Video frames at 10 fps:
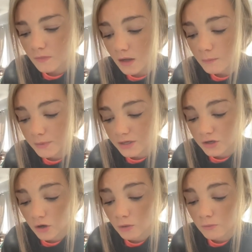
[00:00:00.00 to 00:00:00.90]
But
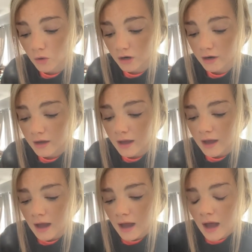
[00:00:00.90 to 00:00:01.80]
no more.
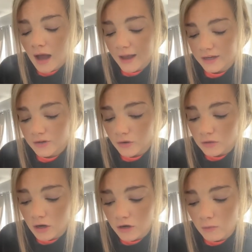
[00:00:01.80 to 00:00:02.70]
I can no
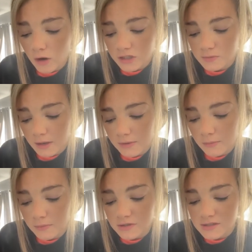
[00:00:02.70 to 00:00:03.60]
longer watch my
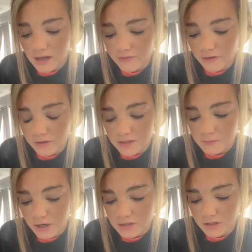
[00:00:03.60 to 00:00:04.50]
people suffer this
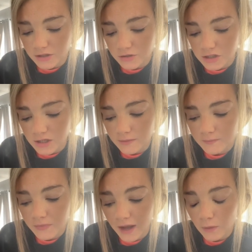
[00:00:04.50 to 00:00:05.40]
persecution.
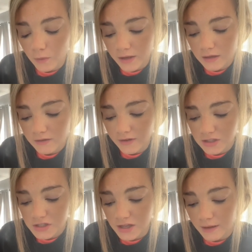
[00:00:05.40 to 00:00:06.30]
I will
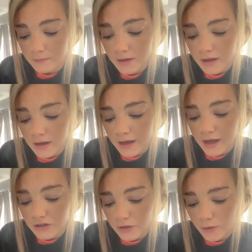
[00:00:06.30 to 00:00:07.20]
avenge them,
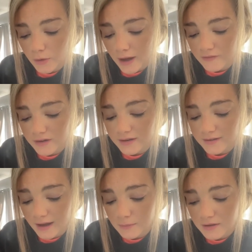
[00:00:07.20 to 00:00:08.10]
and you who have
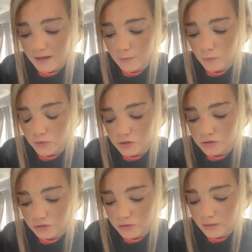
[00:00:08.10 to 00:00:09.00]
condemned them will
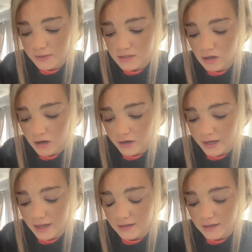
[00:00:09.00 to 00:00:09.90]
truly be sorry
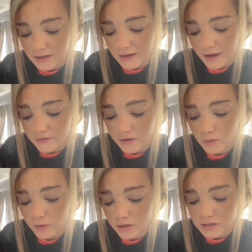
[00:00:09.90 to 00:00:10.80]
and eat every
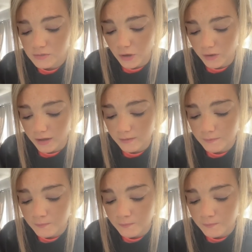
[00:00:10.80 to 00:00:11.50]
word spoken.